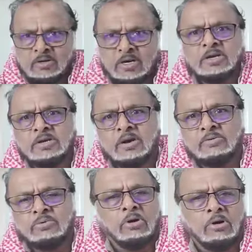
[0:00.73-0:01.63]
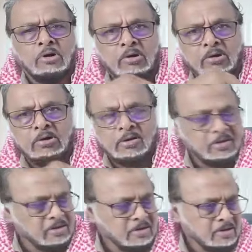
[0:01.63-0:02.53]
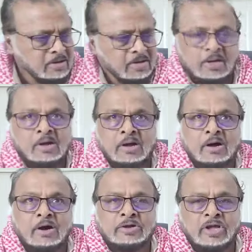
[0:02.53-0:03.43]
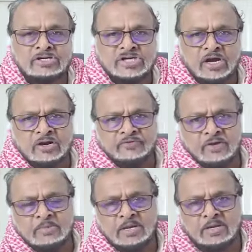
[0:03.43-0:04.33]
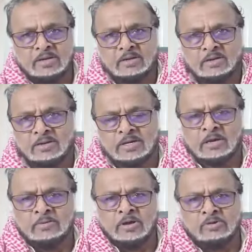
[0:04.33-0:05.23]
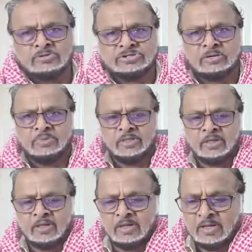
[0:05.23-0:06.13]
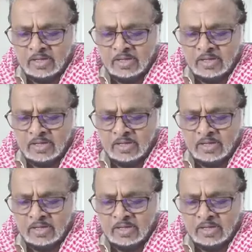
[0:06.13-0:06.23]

In the Raw. RK's Guyana Free Media, and I'm your host, your brother,